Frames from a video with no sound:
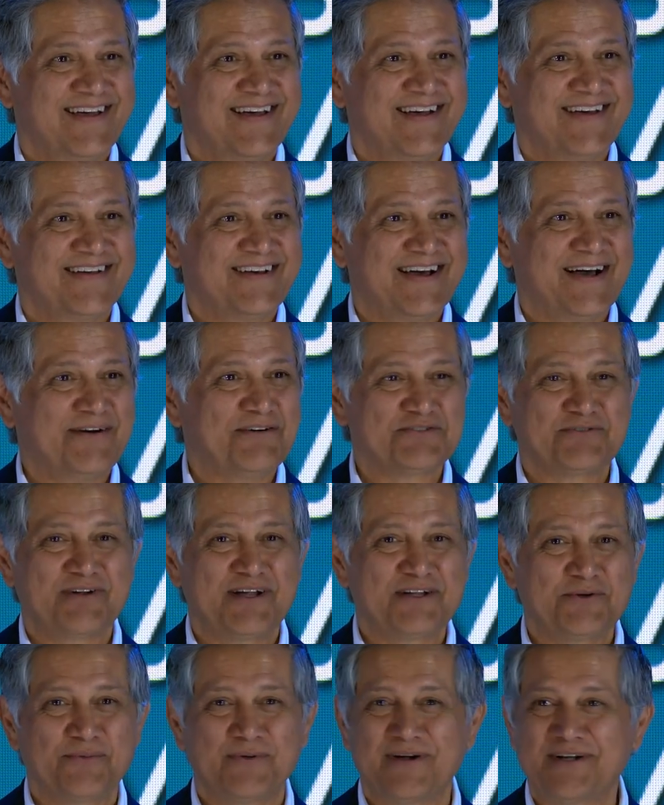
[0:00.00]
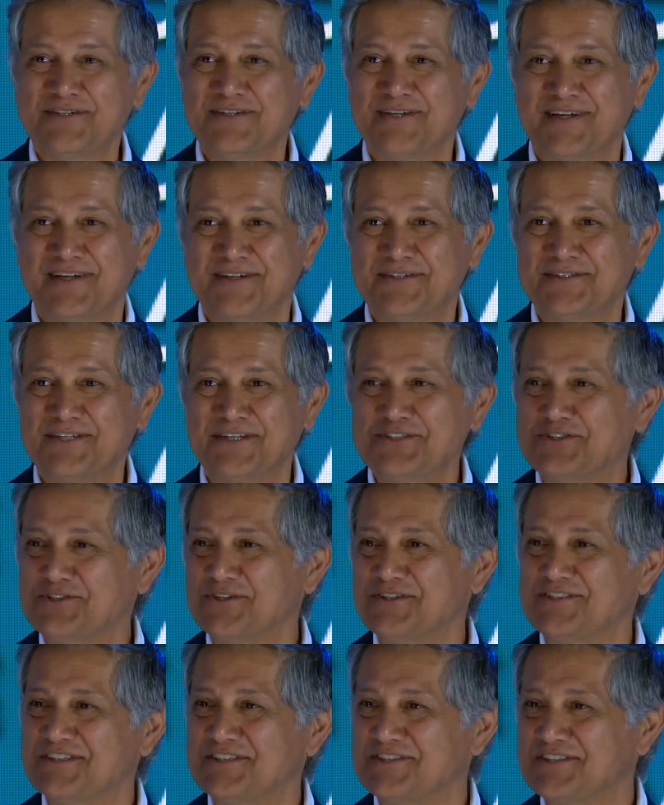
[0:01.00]
I was ready to wear the
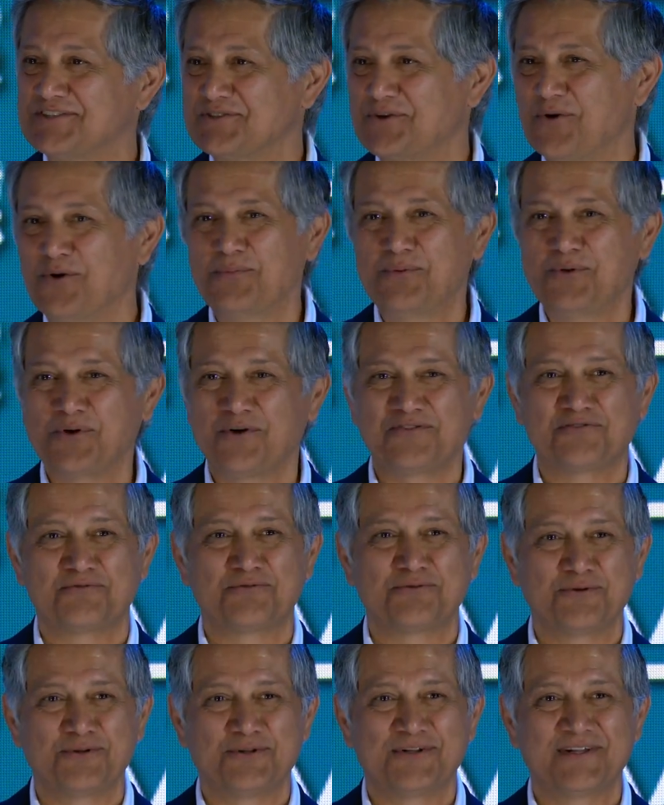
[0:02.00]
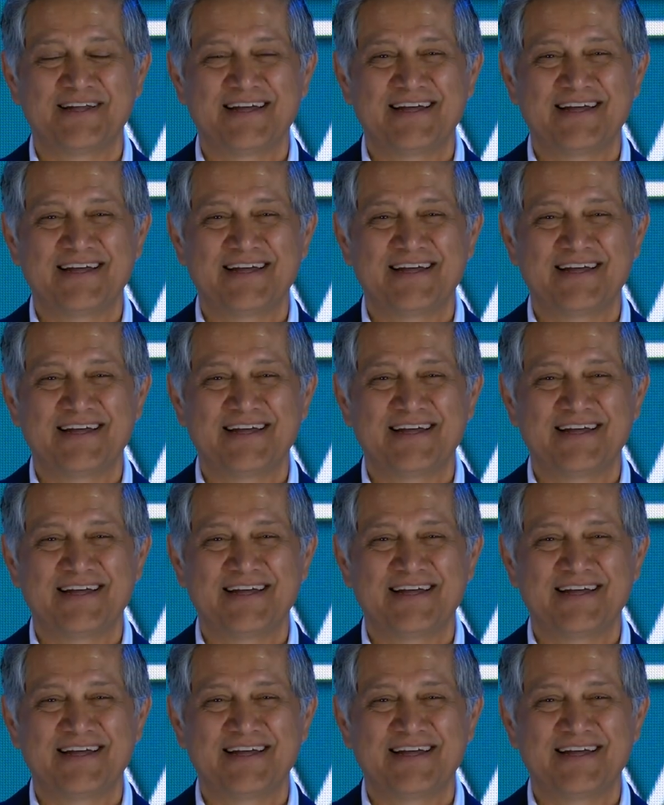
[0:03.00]
t-shirt that says opioids rule.